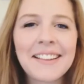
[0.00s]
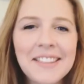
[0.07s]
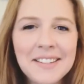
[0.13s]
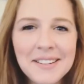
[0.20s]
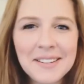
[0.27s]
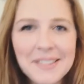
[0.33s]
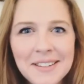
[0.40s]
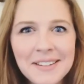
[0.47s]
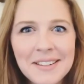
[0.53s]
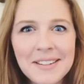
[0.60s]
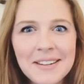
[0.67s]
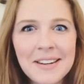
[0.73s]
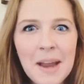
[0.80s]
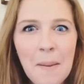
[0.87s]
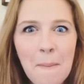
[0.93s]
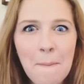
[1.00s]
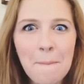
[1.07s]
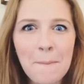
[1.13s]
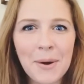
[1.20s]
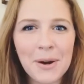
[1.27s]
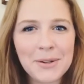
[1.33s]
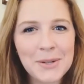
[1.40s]

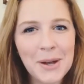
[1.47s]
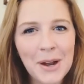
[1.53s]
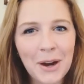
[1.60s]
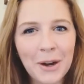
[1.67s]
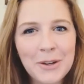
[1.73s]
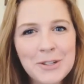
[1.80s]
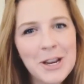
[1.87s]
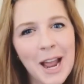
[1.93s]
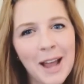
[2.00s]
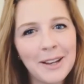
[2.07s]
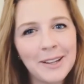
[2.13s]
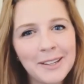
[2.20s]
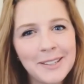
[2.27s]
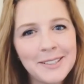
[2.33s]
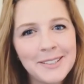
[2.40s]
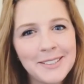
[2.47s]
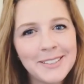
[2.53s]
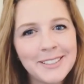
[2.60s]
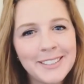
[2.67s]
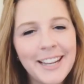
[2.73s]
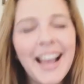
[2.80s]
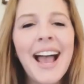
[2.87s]
Number talk
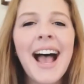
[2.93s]
challenge.